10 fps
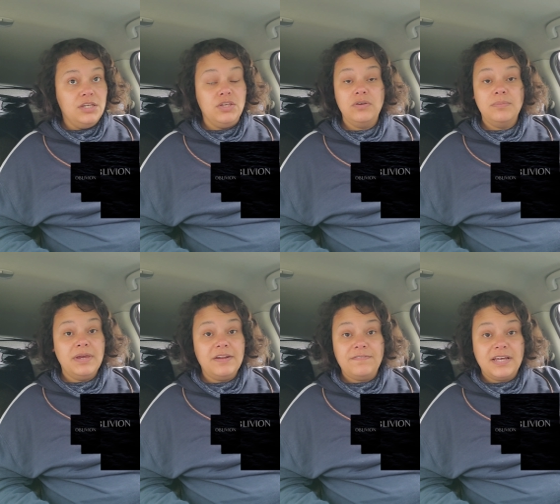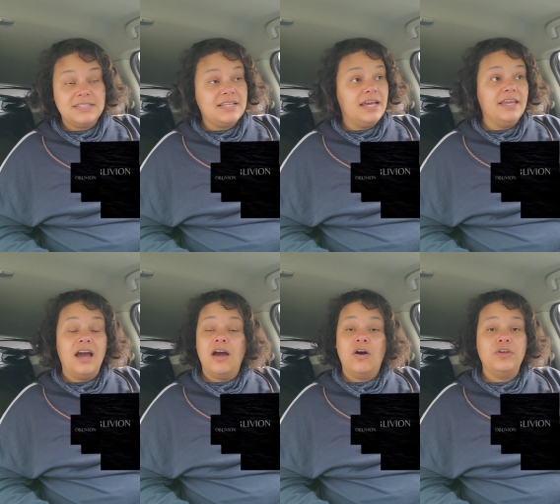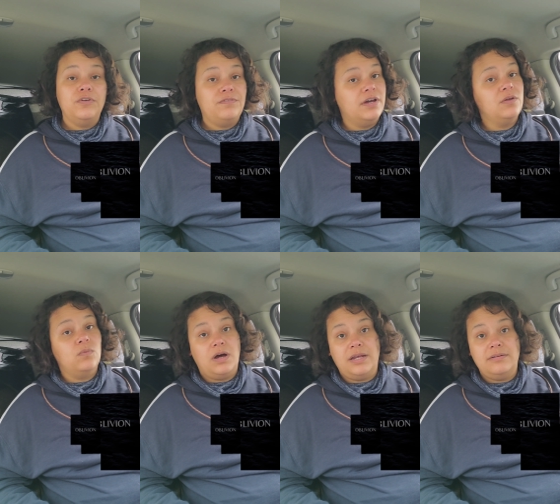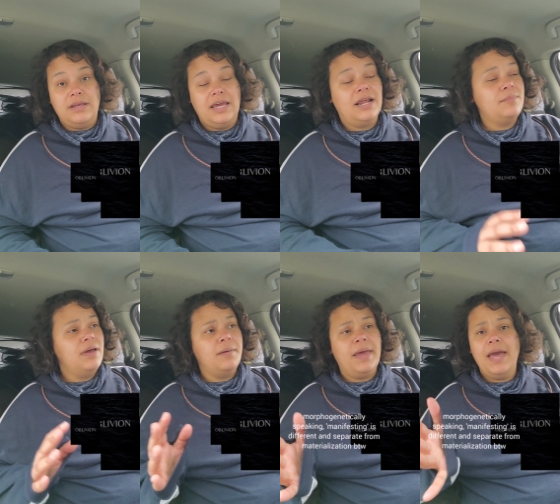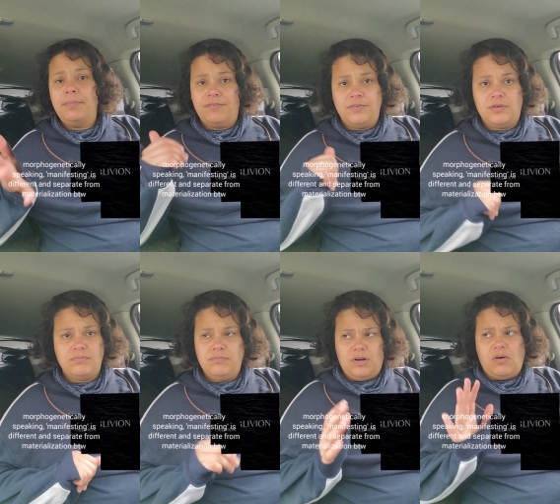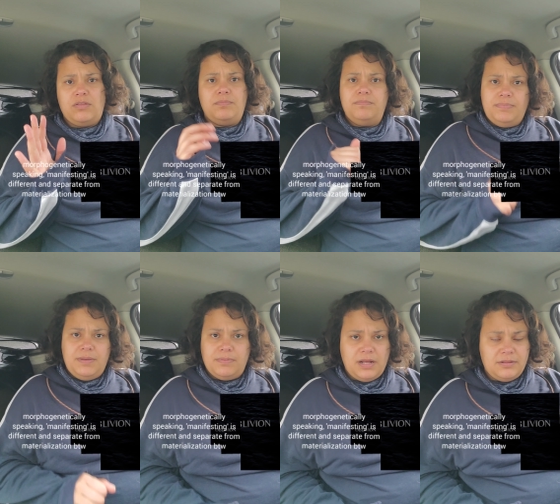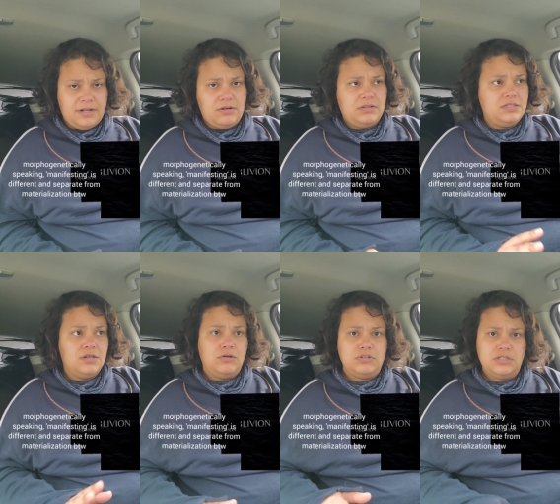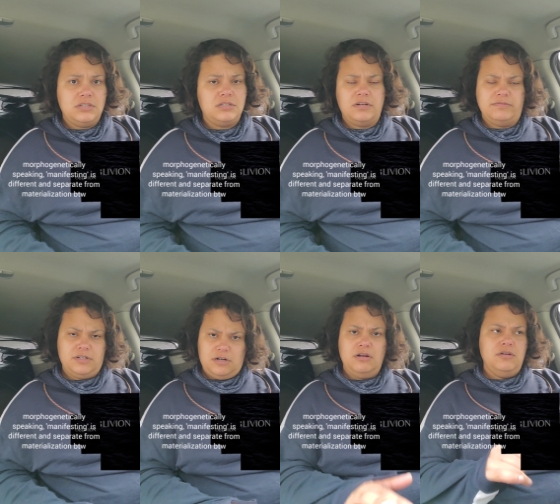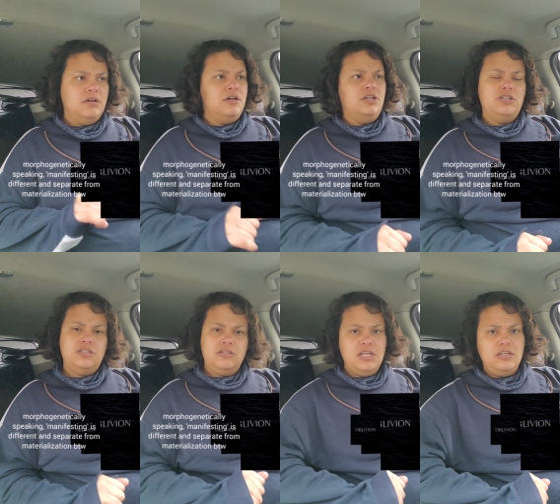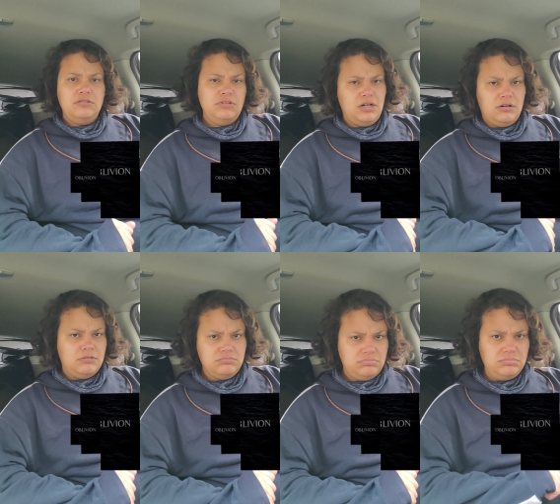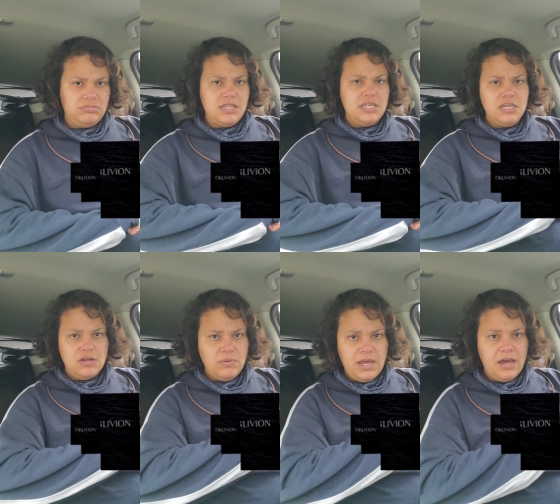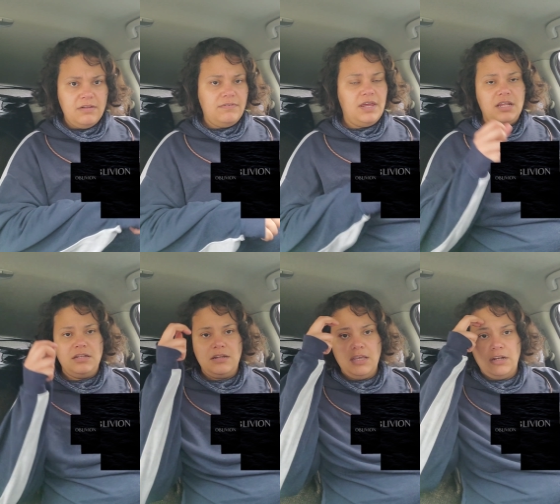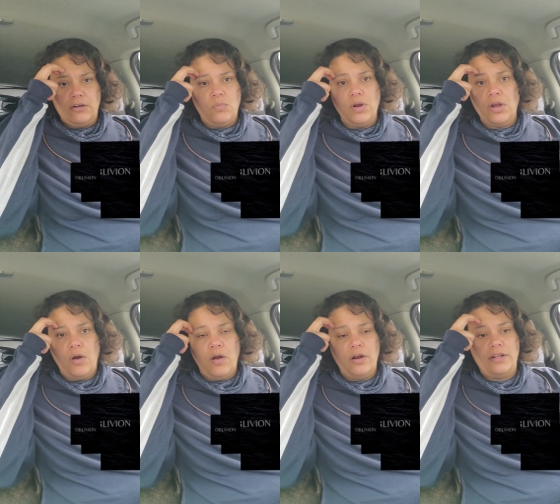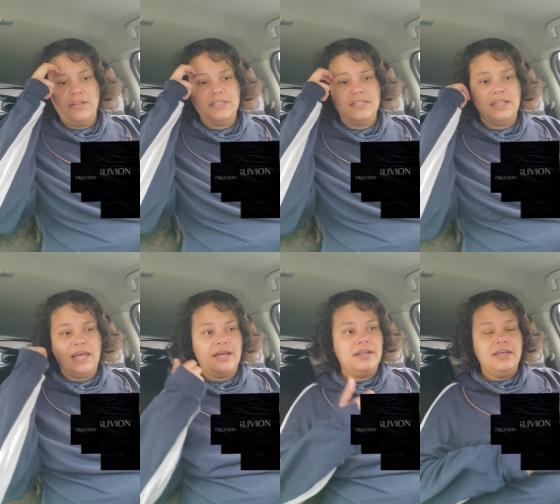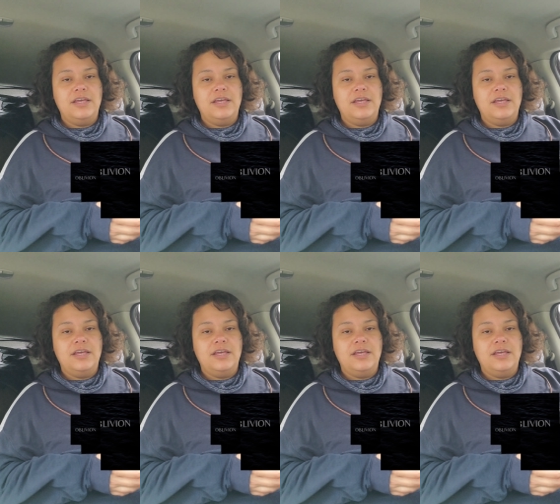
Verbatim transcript: you can manifest that yacht all you fucking want. And I'm happy for the, you know, all the people out there, all these coaches and stuff that are just think, you know, think your way out of it and, you know, work hard and this and that.